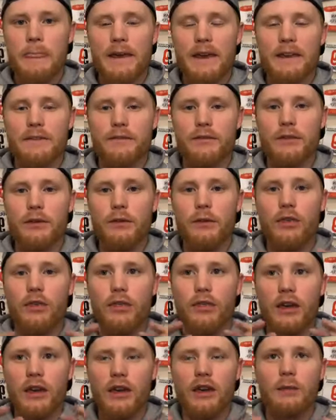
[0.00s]
if you
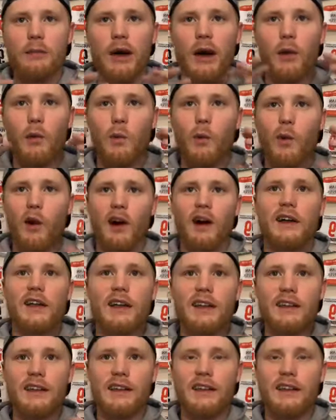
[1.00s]
think about walking